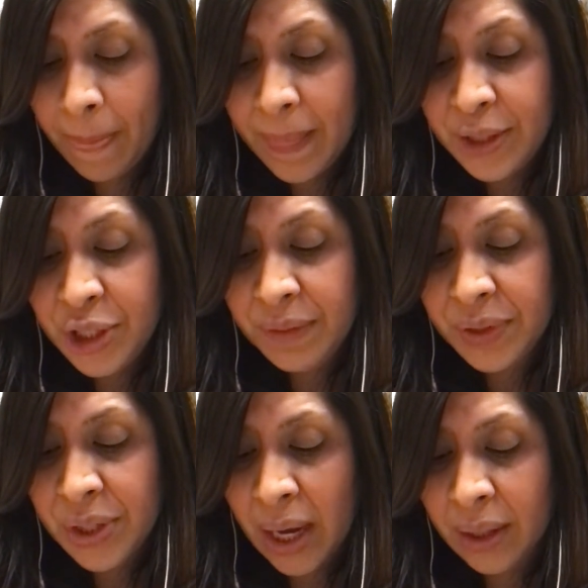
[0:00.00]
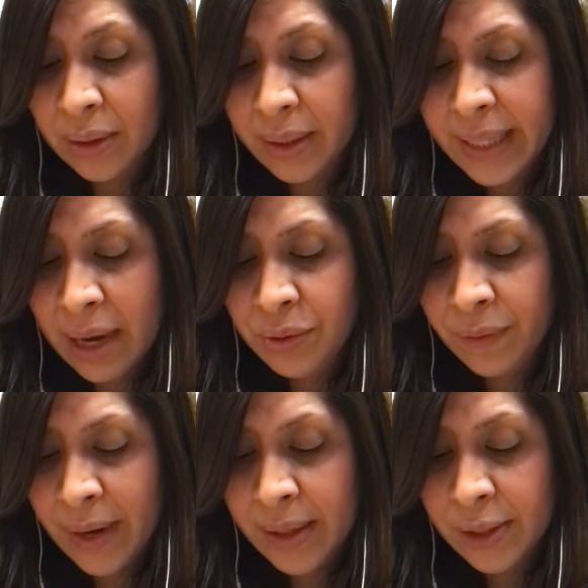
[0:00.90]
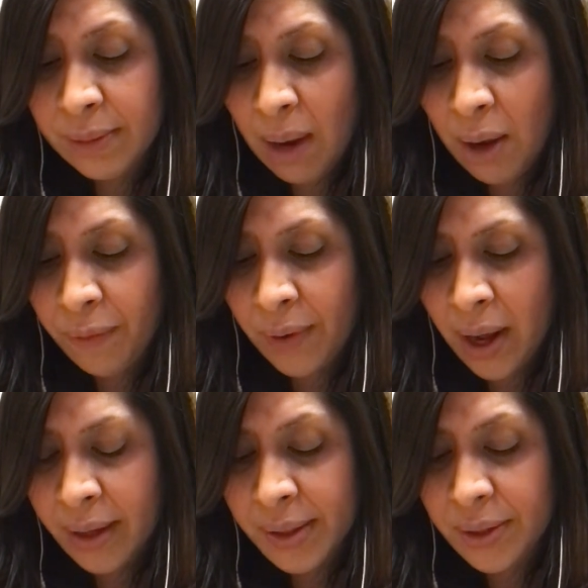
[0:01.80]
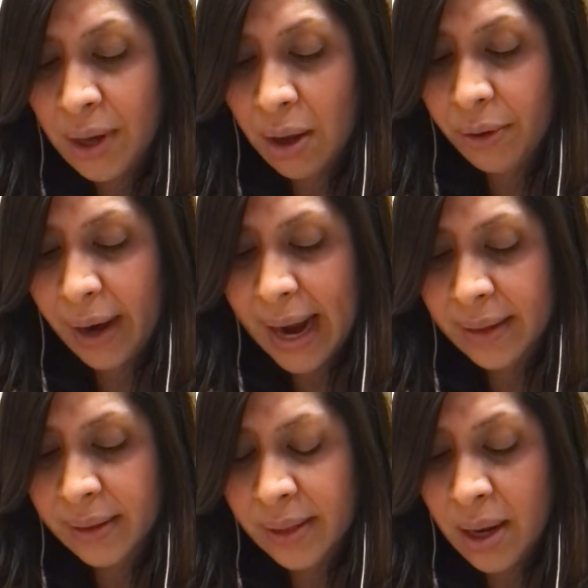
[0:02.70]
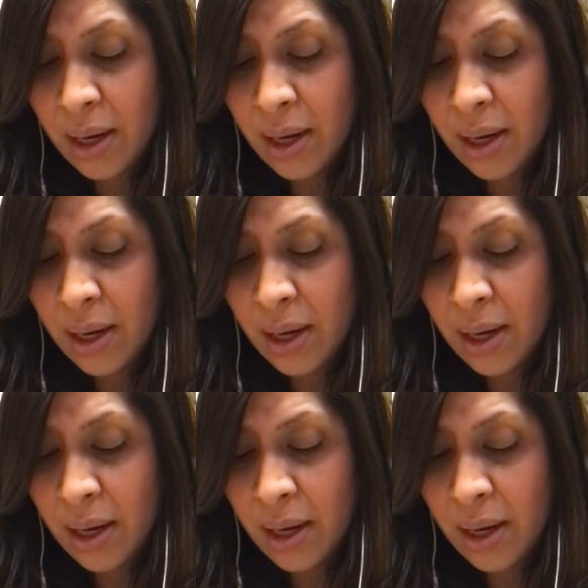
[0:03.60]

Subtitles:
The chief's daughter looked down to find a small frog in the tall grass.